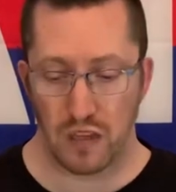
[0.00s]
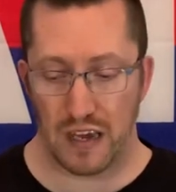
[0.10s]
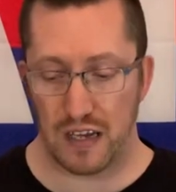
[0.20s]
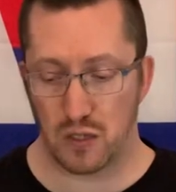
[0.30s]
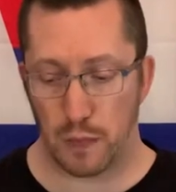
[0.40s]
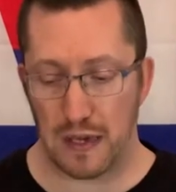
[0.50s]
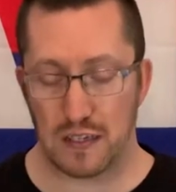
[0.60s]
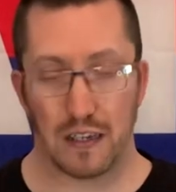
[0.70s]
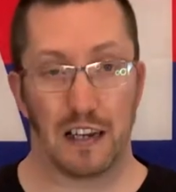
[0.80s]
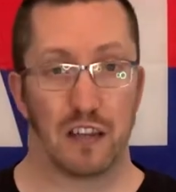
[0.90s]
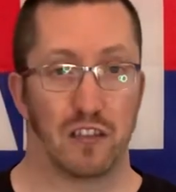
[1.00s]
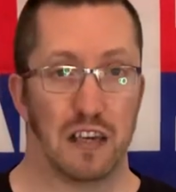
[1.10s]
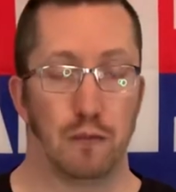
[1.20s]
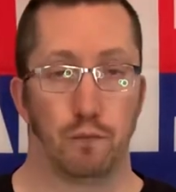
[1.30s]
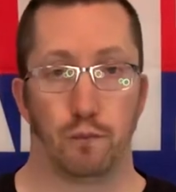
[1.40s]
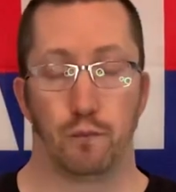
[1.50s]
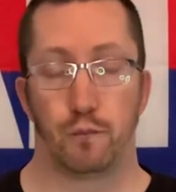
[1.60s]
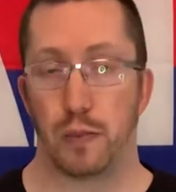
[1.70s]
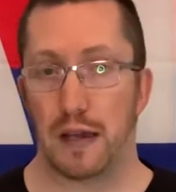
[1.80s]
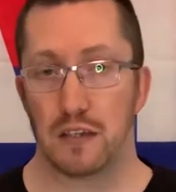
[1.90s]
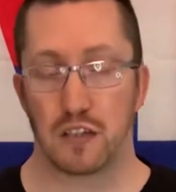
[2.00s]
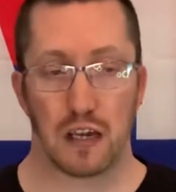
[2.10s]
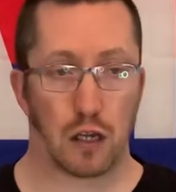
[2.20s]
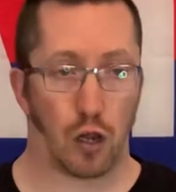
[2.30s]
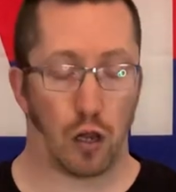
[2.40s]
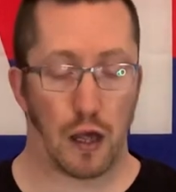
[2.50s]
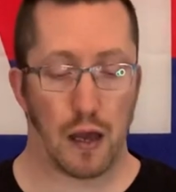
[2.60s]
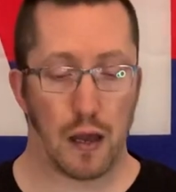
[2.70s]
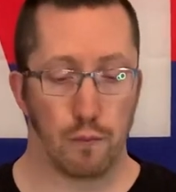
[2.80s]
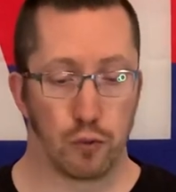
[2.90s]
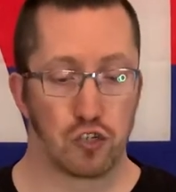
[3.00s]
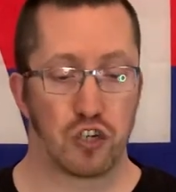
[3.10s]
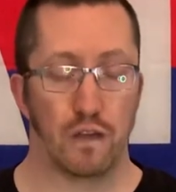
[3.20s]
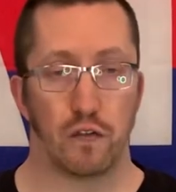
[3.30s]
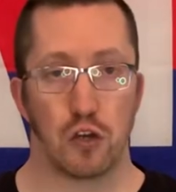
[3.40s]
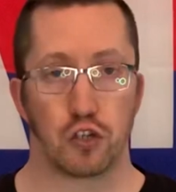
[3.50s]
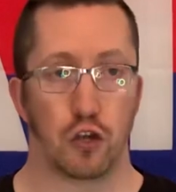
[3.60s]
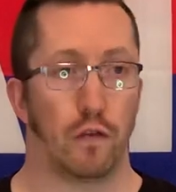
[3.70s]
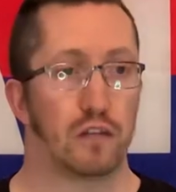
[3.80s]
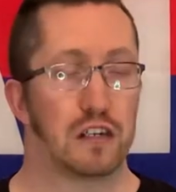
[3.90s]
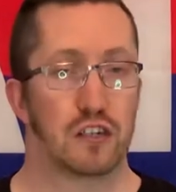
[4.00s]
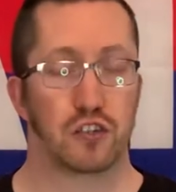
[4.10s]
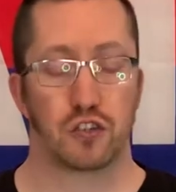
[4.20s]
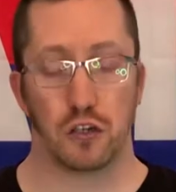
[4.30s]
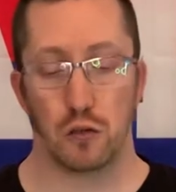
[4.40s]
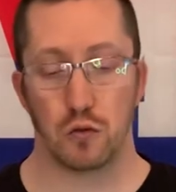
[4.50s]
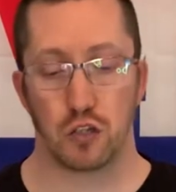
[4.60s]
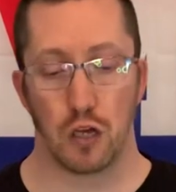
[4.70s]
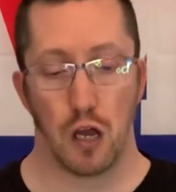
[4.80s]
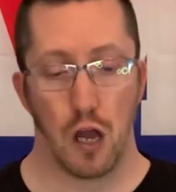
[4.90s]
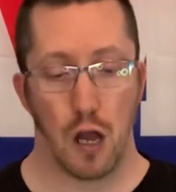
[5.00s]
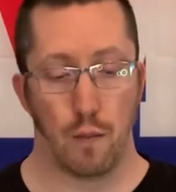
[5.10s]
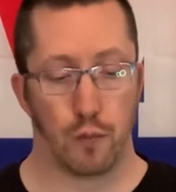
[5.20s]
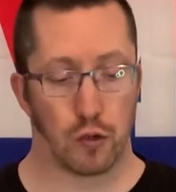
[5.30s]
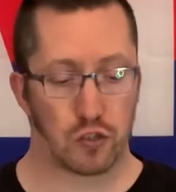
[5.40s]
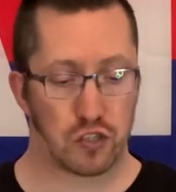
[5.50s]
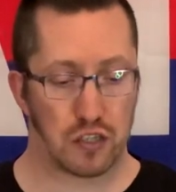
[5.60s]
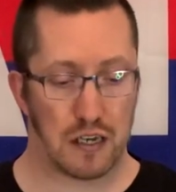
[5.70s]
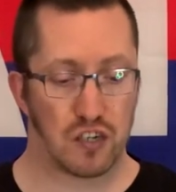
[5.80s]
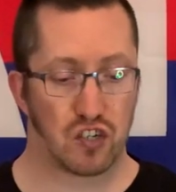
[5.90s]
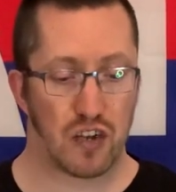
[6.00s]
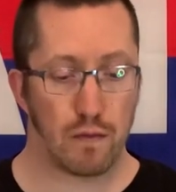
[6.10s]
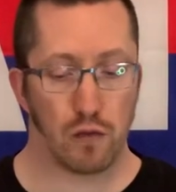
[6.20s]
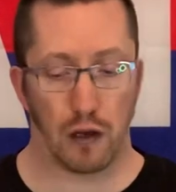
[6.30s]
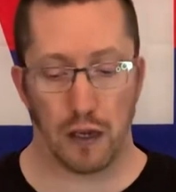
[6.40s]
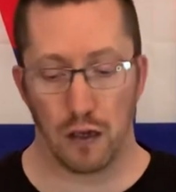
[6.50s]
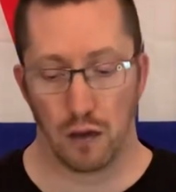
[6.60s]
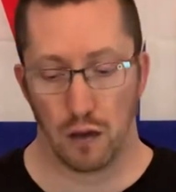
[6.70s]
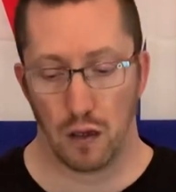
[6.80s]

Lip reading: It is basically the basic budget version of the Astute, but generally,